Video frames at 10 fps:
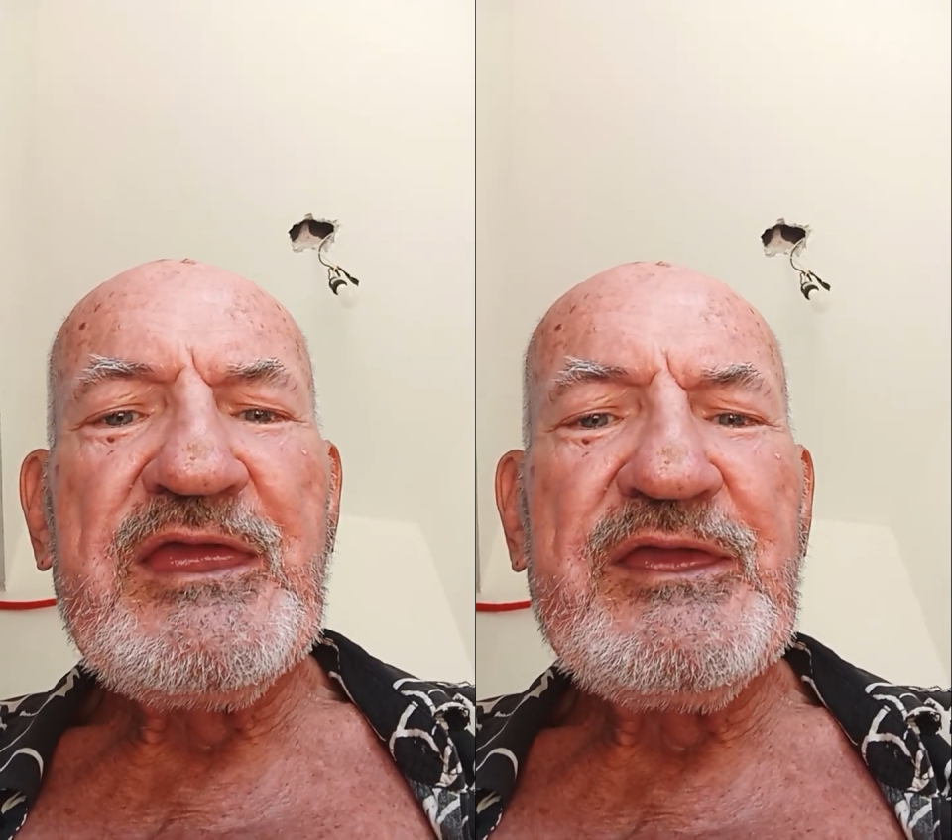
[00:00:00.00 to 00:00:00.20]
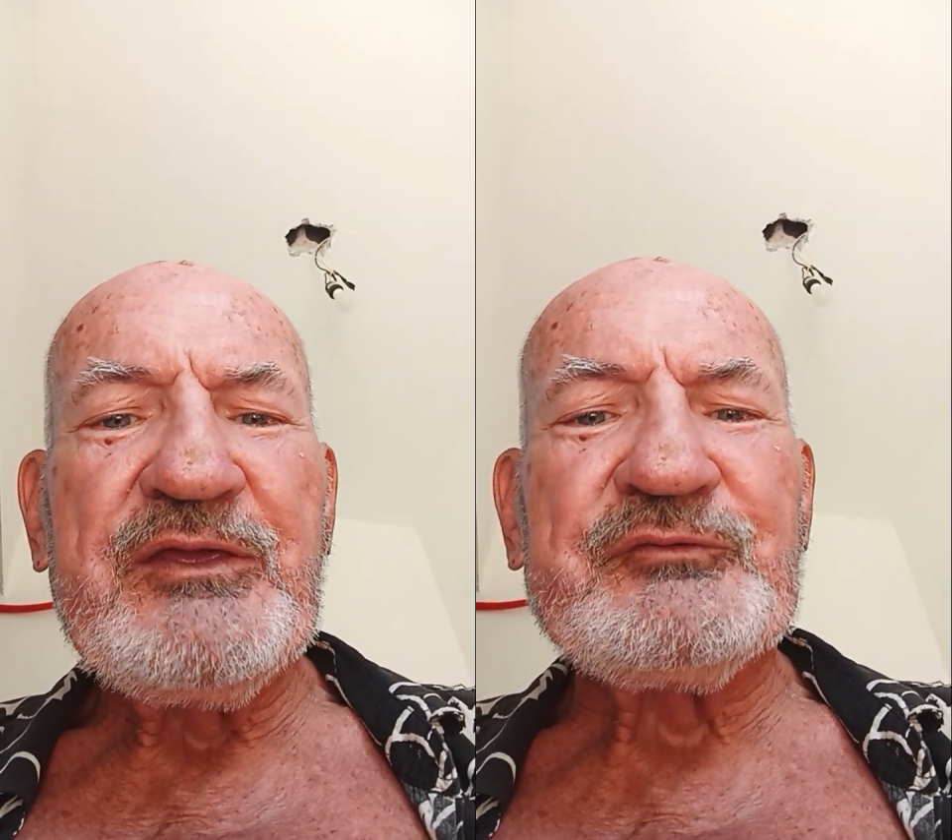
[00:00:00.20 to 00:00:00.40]

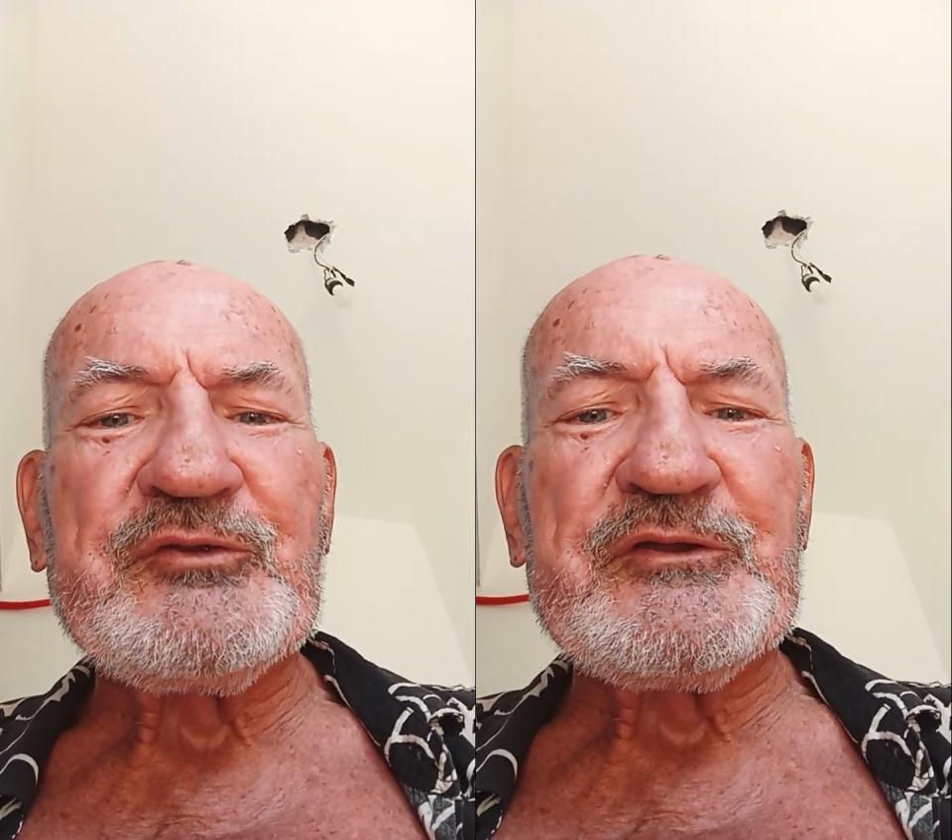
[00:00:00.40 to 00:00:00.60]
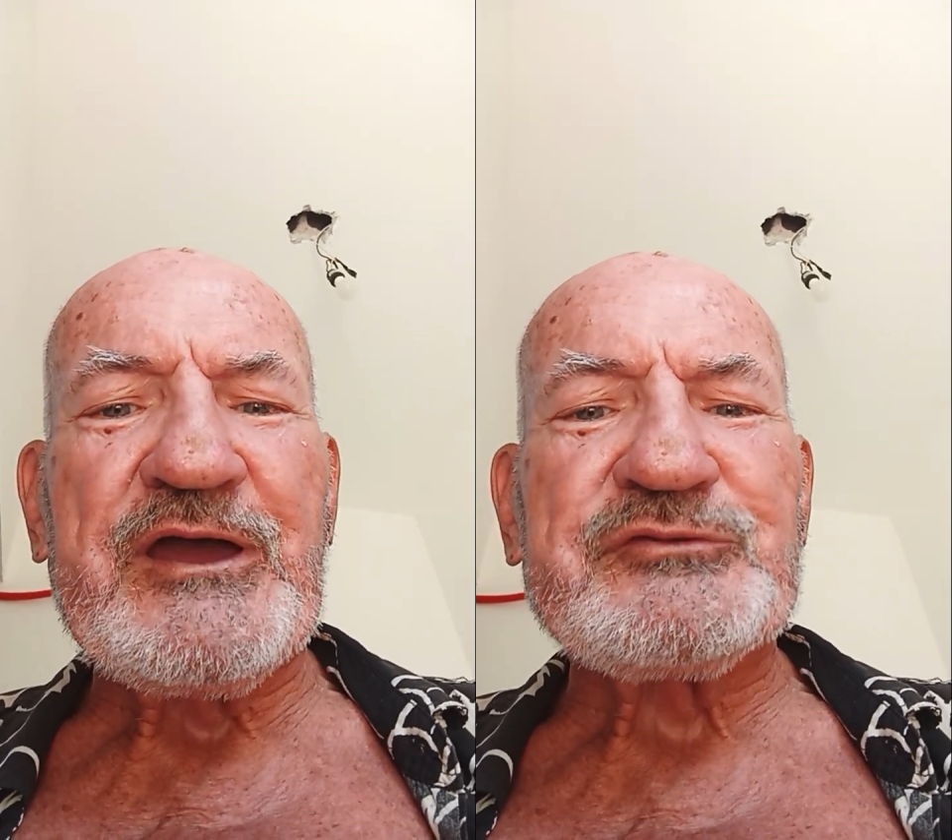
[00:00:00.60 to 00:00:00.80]
He's
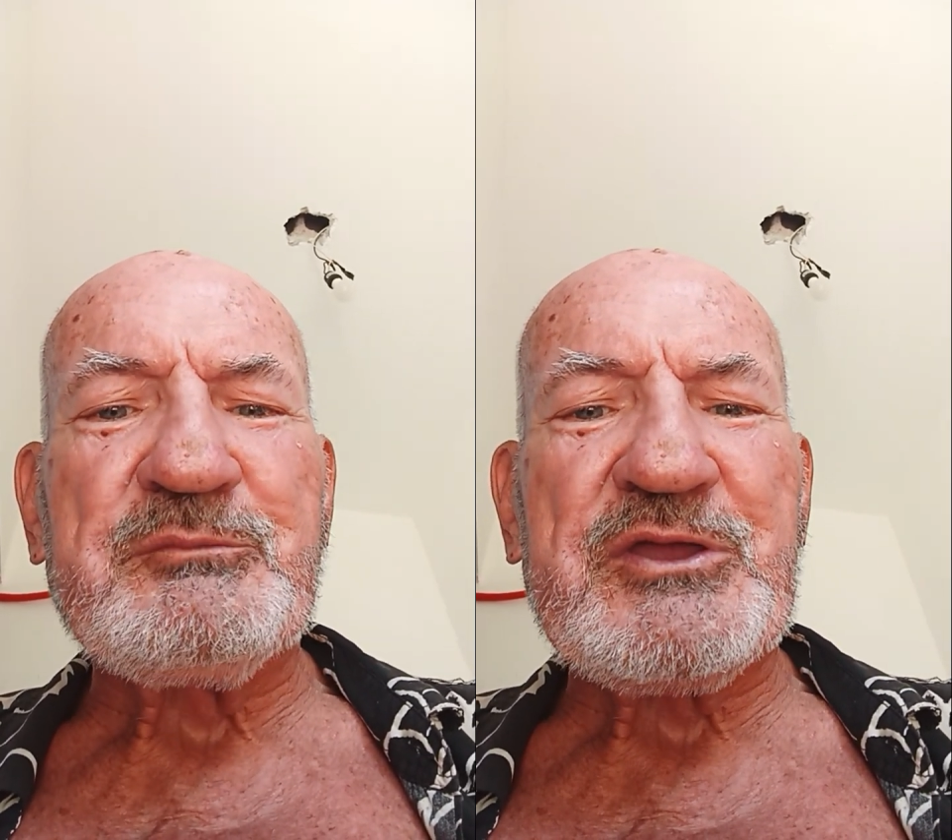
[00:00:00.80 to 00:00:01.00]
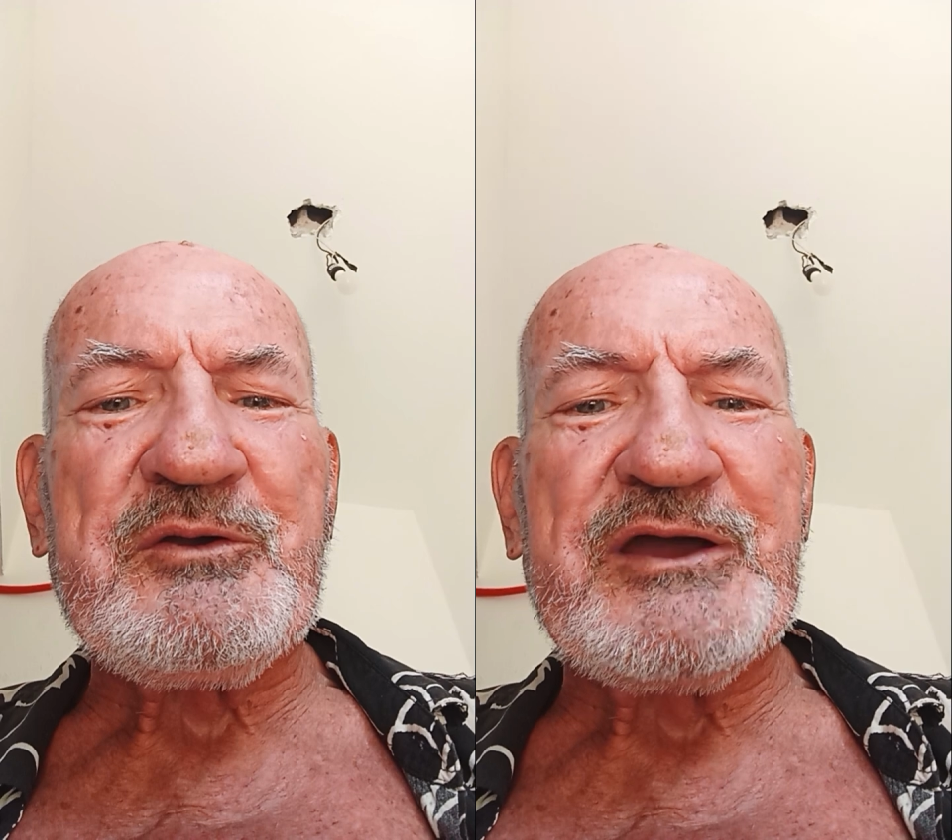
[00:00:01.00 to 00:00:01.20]
turned out to
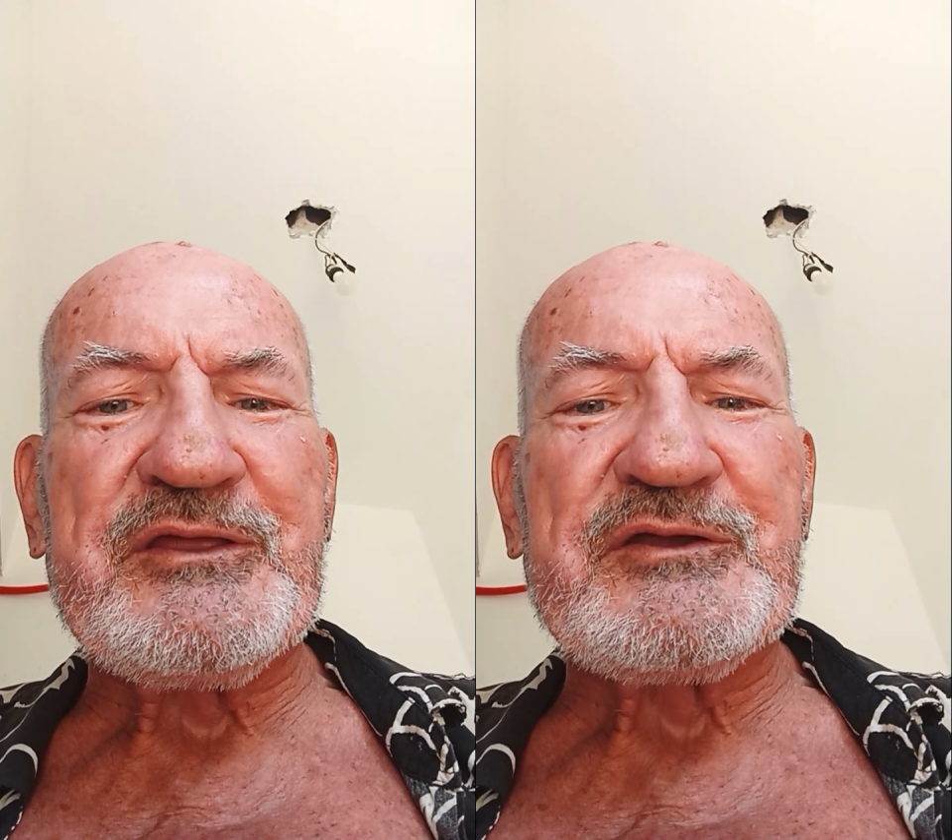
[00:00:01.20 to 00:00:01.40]
be quite a